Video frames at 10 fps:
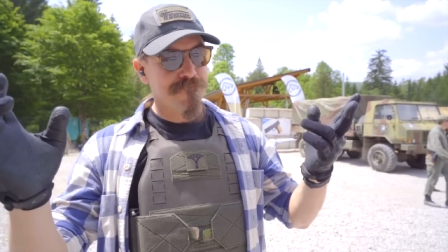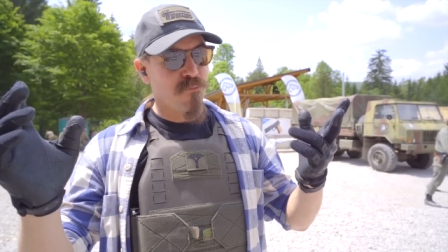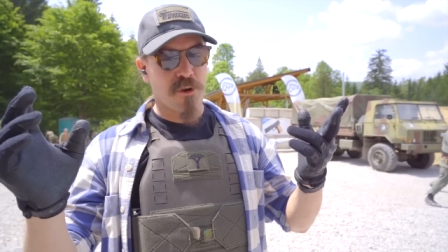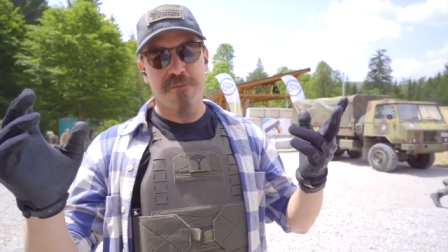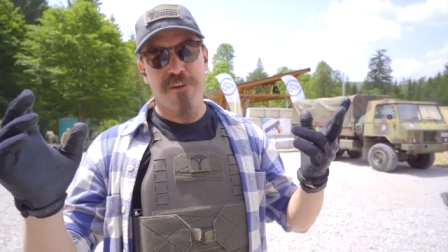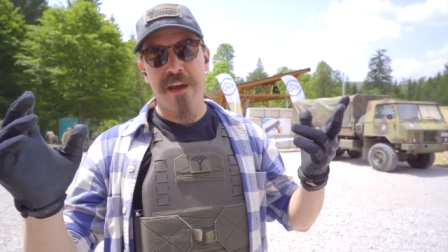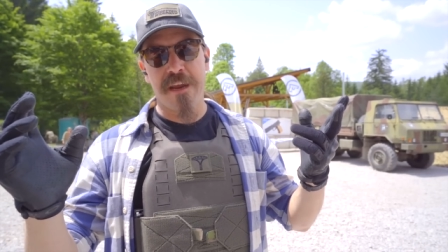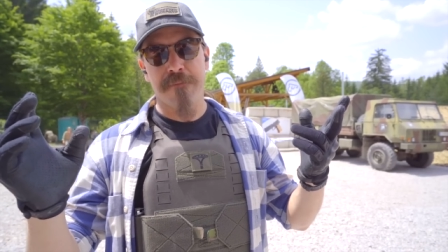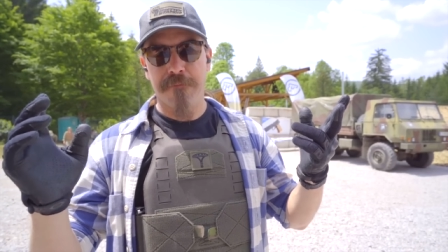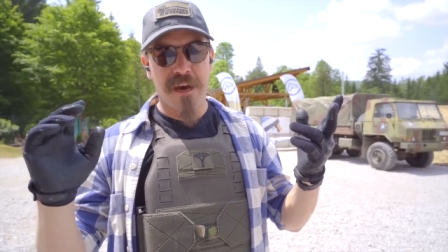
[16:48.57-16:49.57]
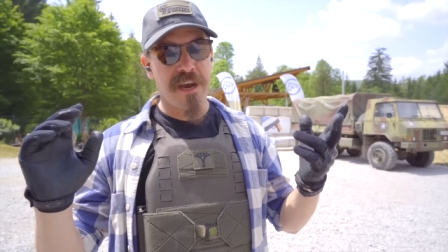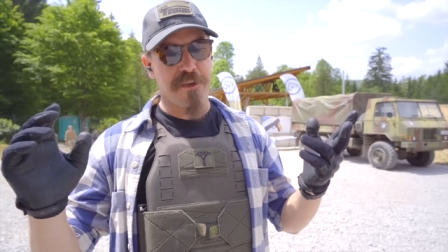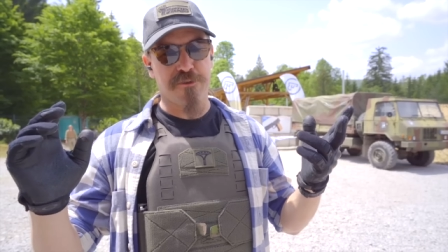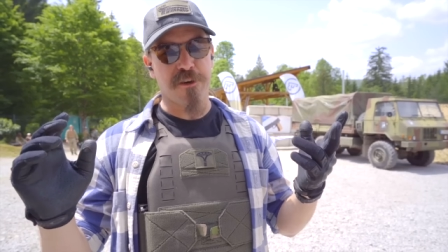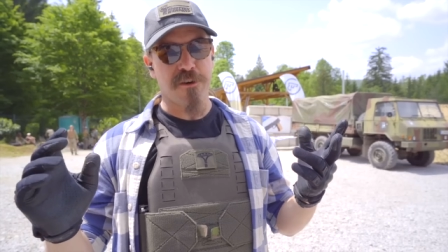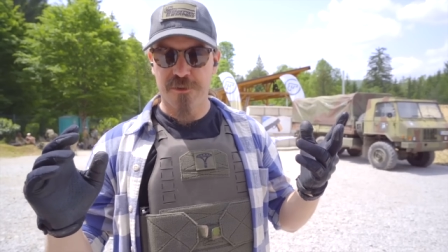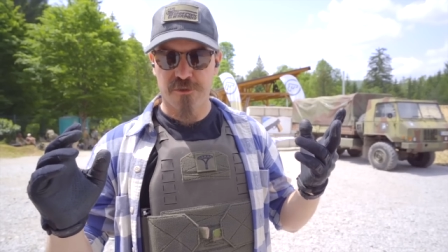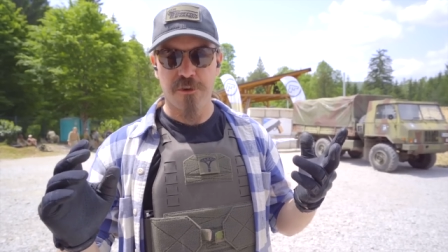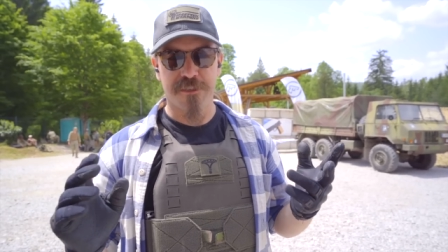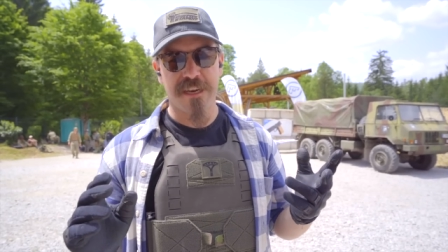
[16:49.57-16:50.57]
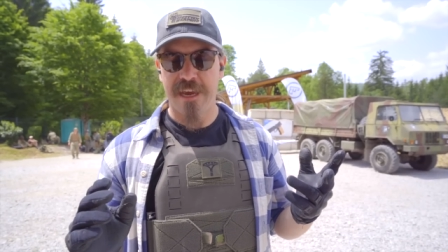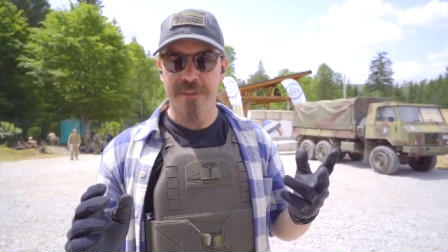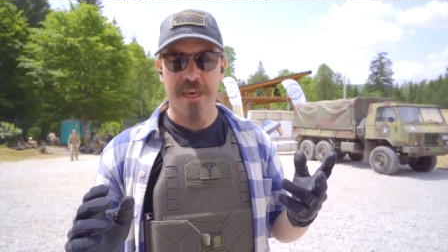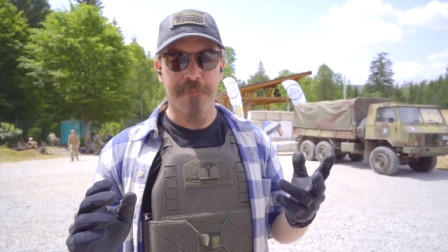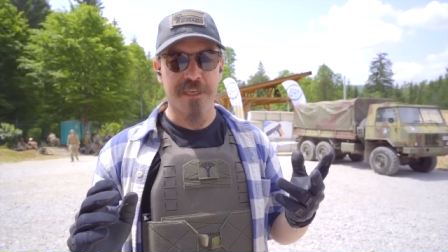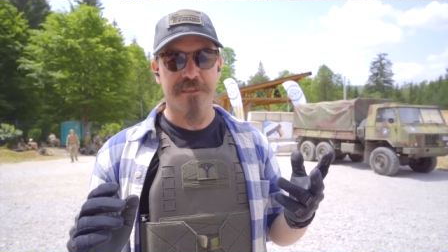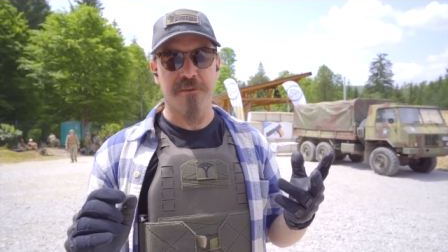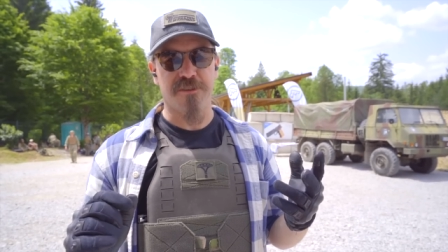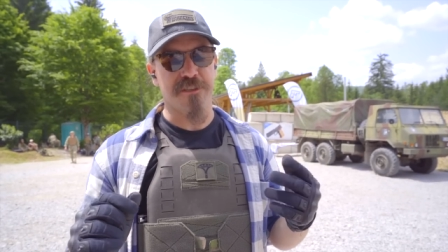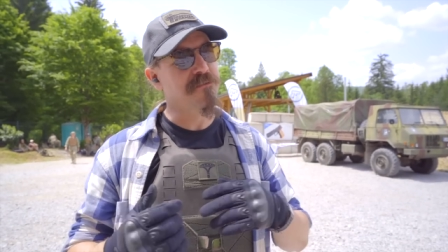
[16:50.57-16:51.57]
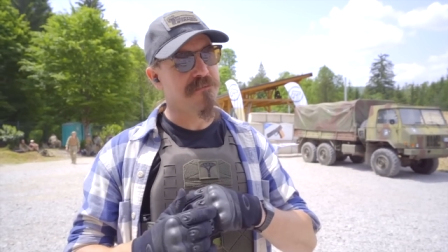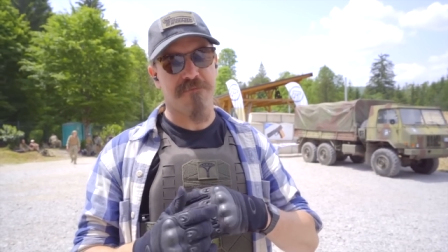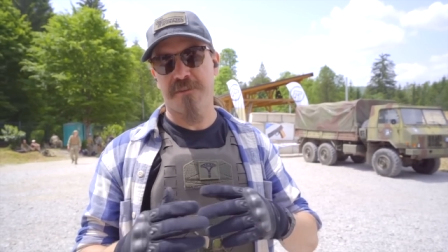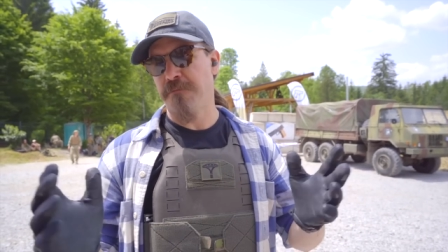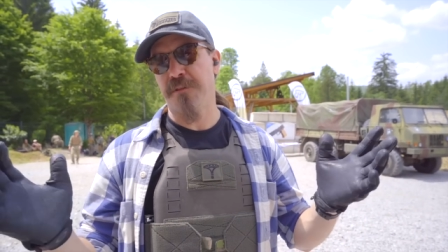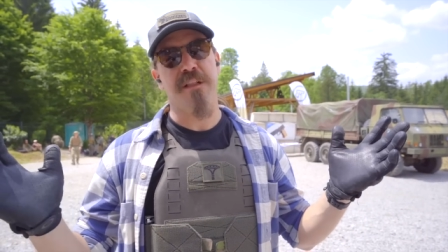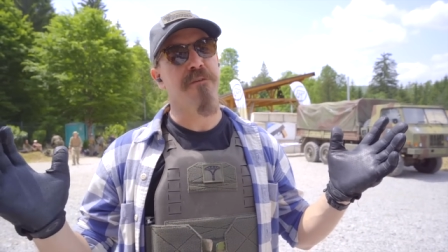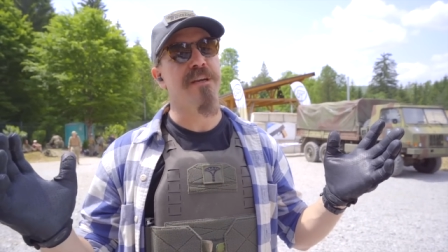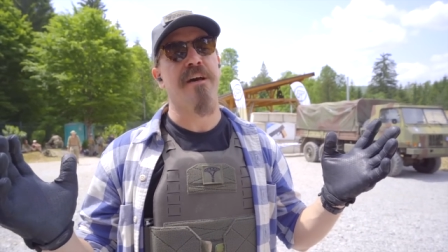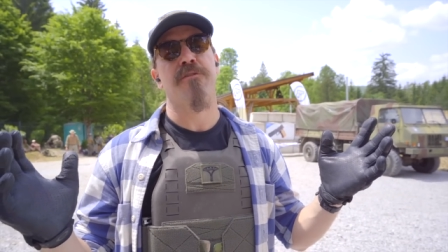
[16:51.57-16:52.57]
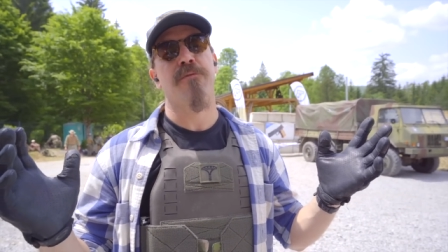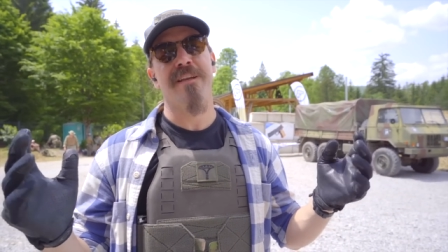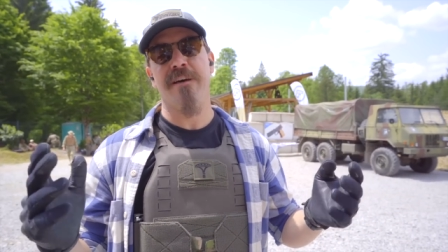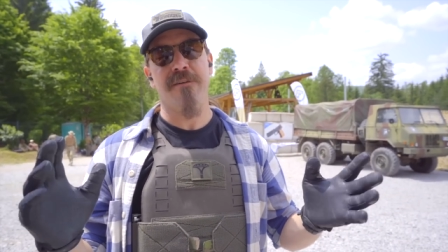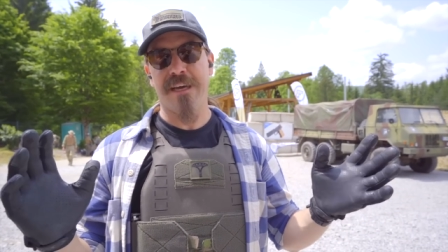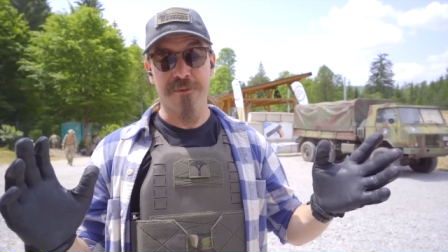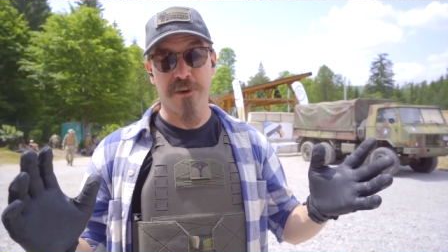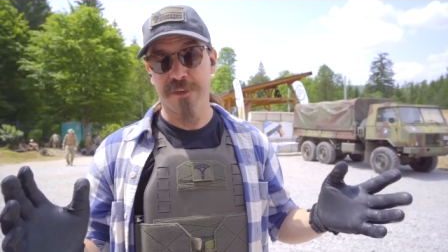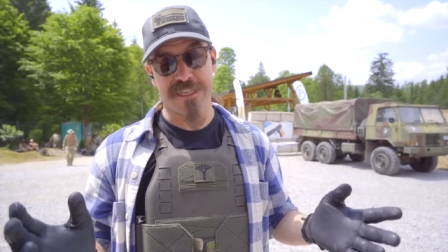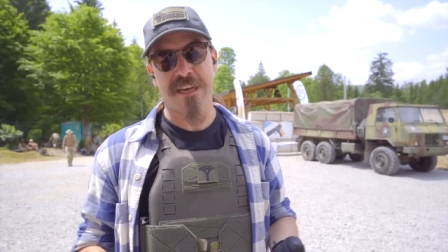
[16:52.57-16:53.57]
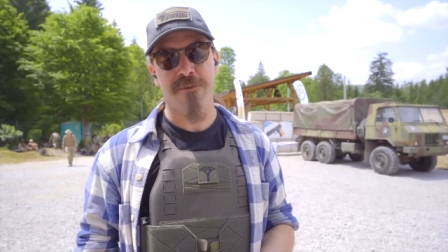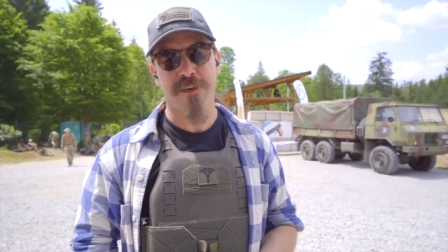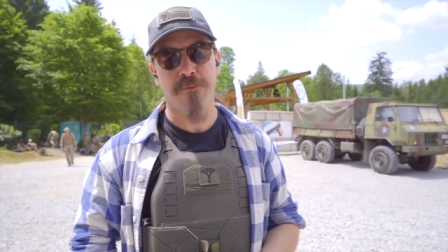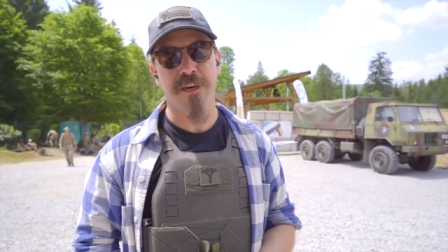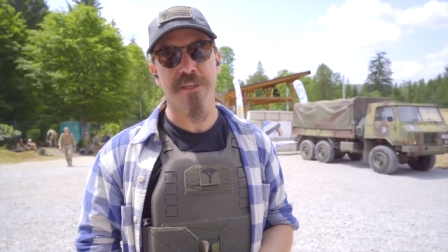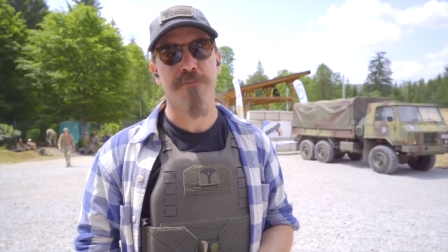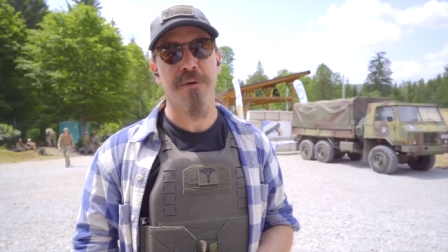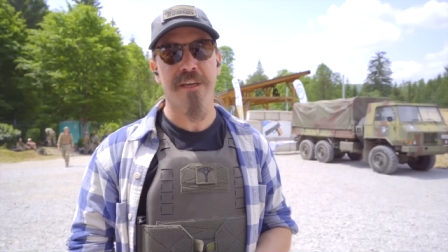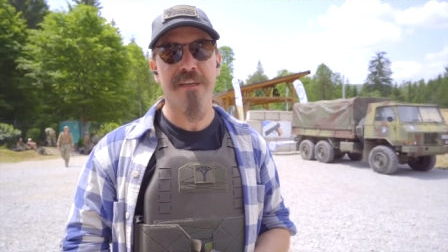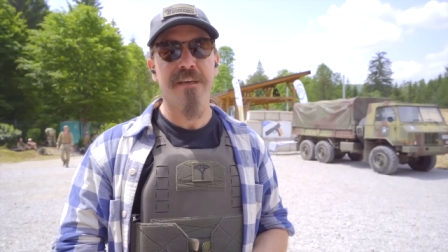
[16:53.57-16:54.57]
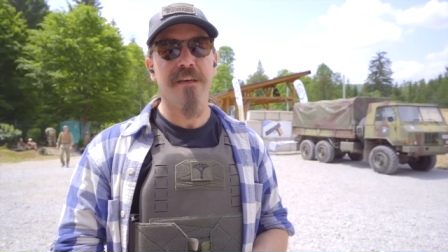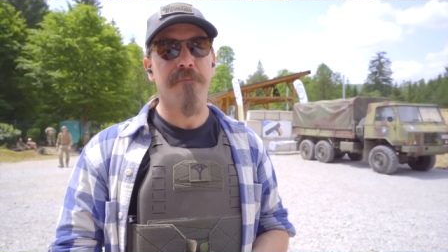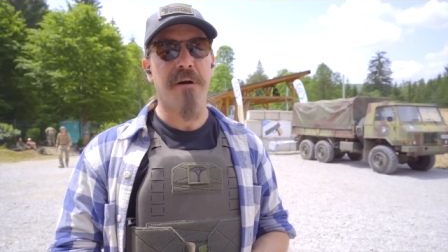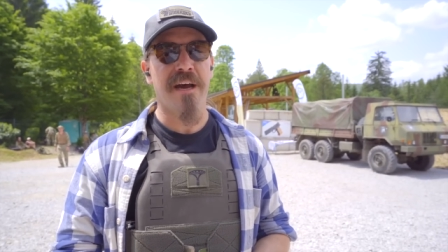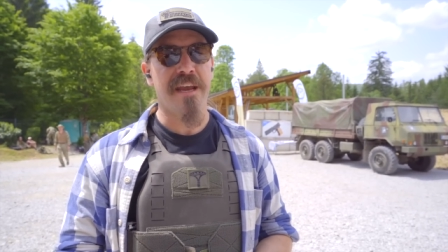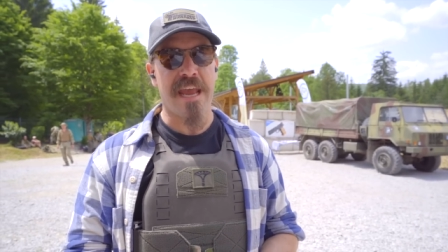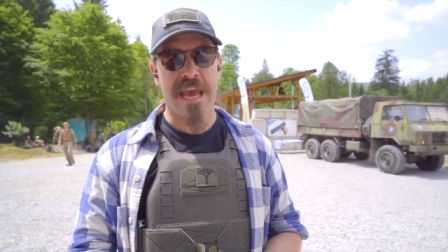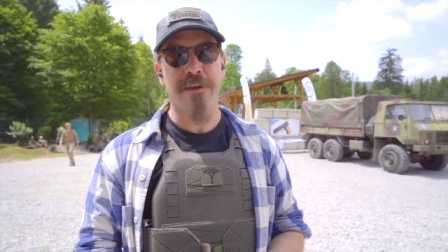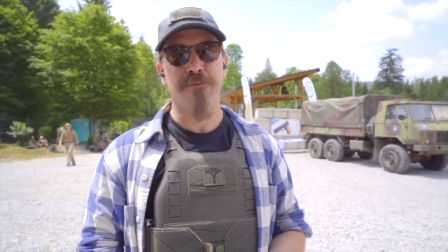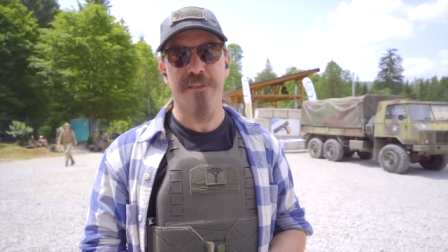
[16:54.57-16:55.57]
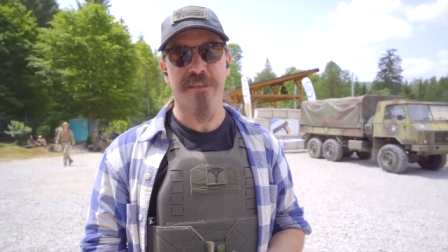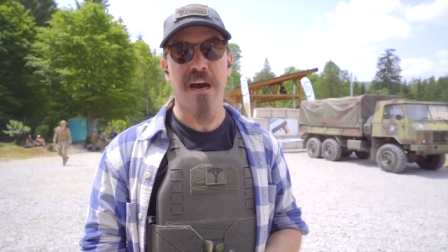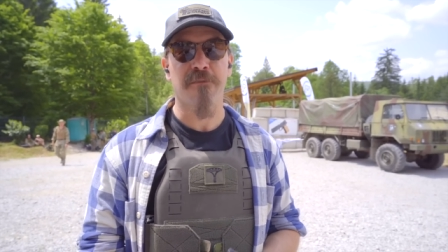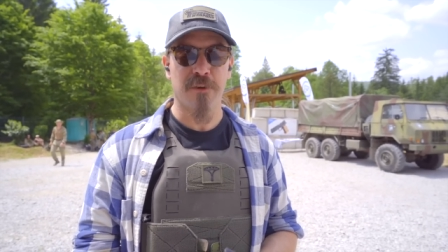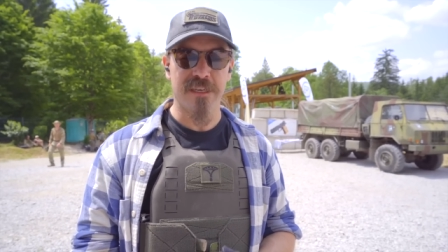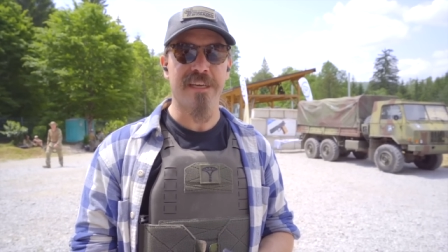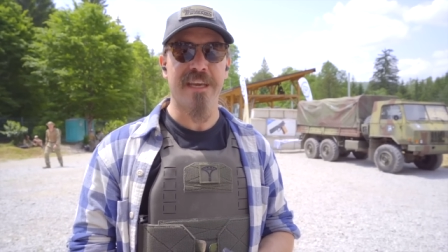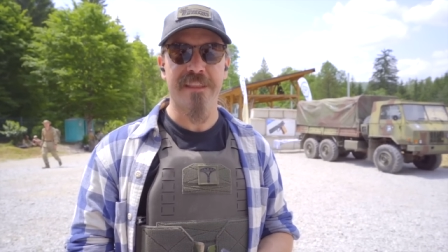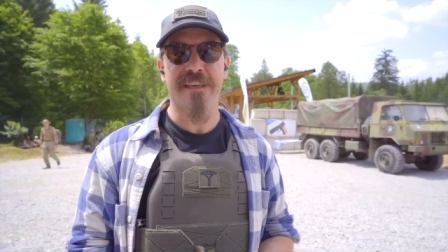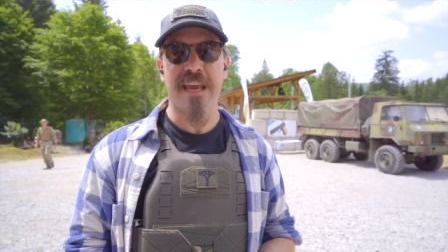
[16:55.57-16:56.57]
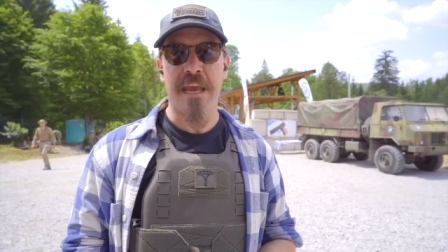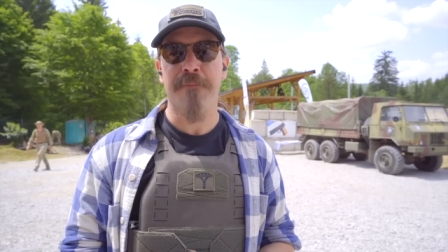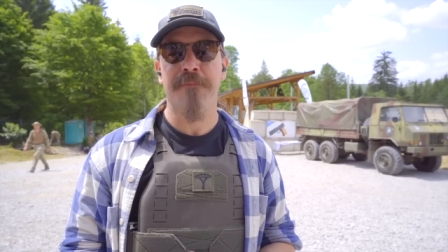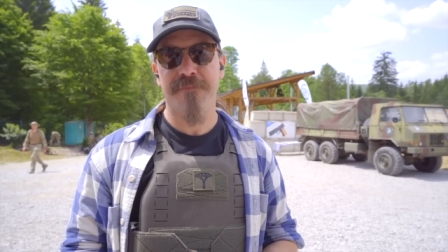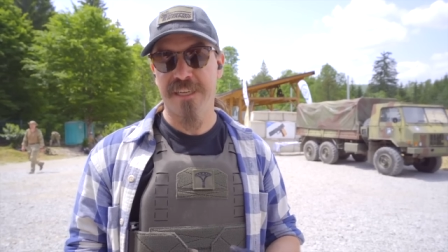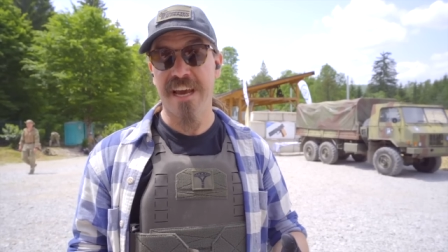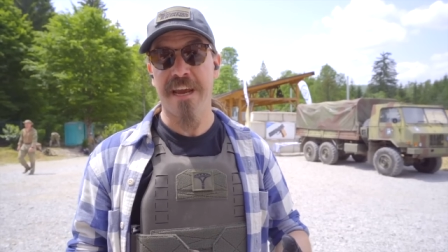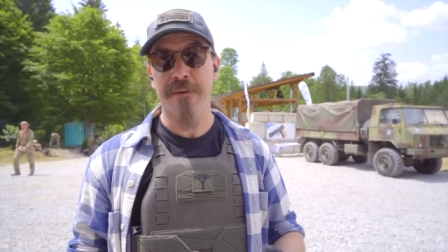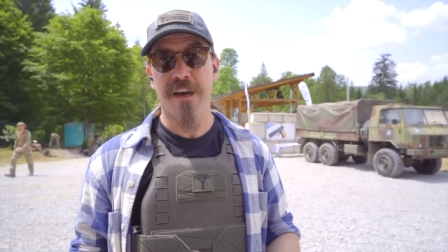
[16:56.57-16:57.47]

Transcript: worked fine. My trigger control today on that pistol just completely went out the window. I don't know exactly what it was, but my head was not really in the game today.